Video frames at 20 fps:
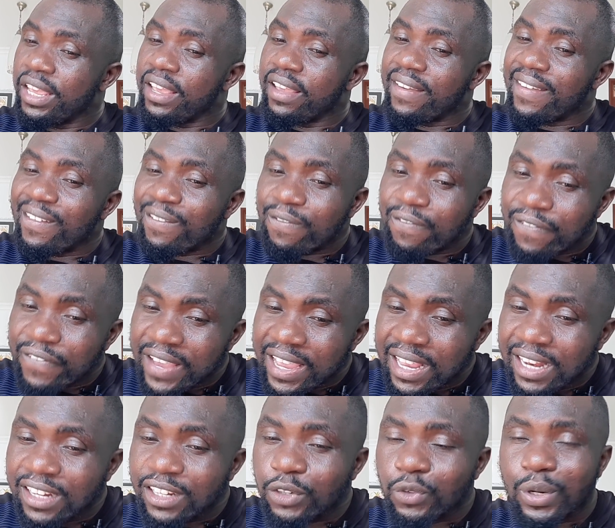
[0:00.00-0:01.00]
He
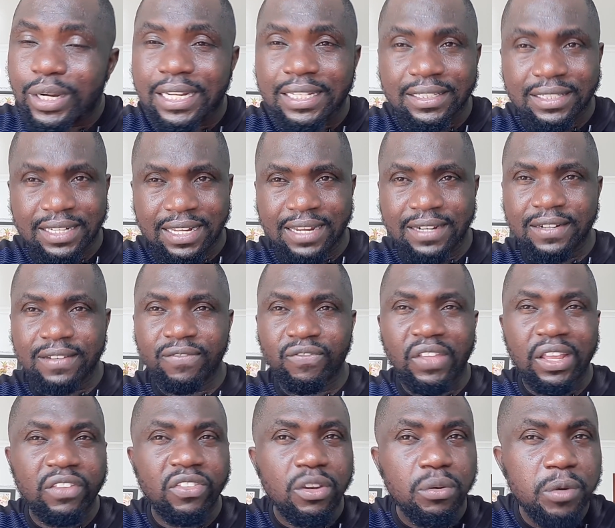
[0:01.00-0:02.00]
failed to understand
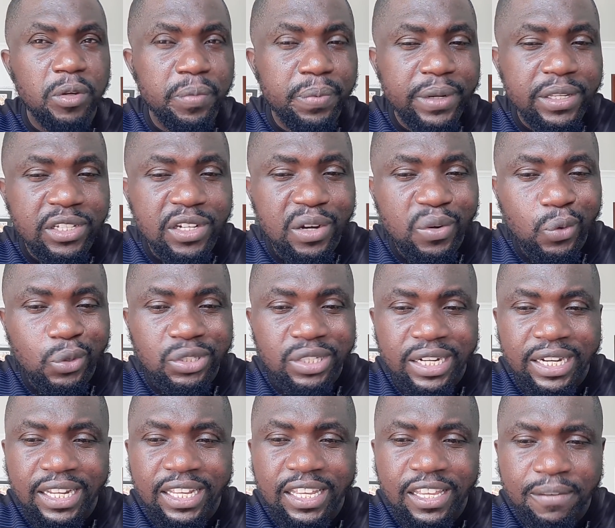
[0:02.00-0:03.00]
that the deputy president was
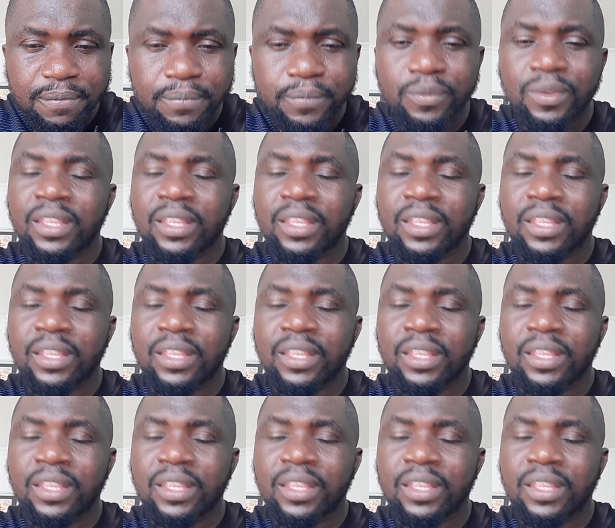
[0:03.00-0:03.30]
reading him.